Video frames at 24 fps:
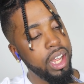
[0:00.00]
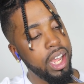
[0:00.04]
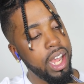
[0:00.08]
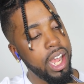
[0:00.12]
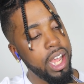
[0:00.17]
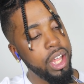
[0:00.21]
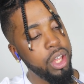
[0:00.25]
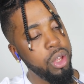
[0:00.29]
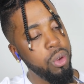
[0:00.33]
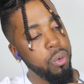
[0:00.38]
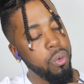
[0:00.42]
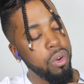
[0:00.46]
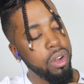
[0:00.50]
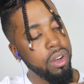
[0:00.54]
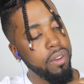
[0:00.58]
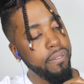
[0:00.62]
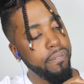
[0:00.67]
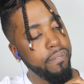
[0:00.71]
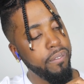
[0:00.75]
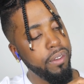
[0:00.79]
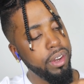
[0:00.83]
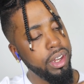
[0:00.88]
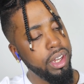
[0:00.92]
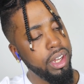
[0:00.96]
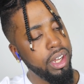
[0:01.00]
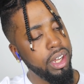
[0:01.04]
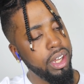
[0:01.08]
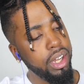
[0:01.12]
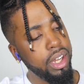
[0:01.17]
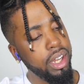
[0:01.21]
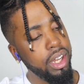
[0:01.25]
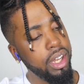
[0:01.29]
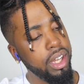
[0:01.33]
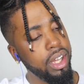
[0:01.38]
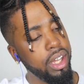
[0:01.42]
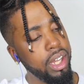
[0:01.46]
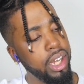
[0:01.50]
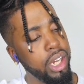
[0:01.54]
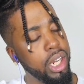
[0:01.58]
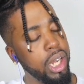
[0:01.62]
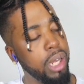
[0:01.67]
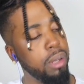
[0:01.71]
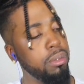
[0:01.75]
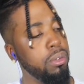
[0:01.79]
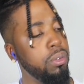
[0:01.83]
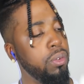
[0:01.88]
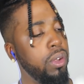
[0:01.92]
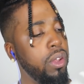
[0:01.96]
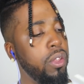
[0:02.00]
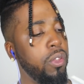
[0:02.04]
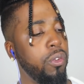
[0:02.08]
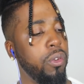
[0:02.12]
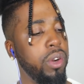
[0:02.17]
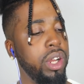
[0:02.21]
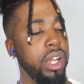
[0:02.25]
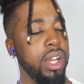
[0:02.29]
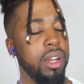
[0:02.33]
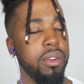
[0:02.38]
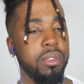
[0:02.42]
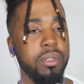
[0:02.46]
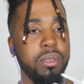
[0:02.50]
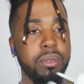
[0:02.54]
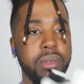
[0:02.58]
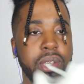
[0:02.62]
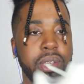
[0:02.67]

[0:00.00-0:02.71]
how you want to freak it. It comes with three of